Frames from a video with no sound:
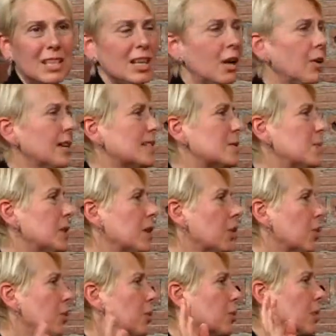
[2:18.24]
You know, it's
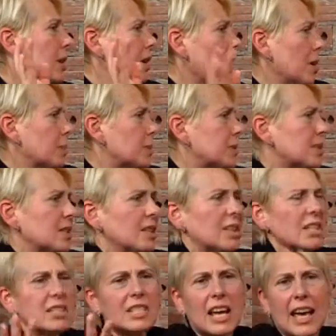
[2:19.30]
been through the ups
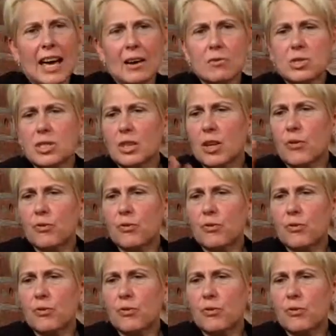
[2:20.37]
and the downs